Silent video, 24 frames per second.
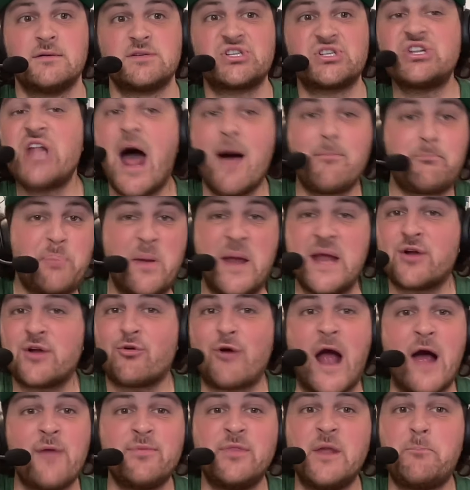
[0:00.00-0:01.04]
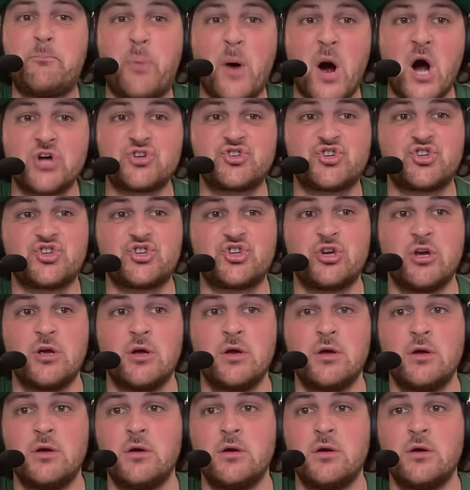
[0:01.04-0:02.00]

It's not beat around the bush.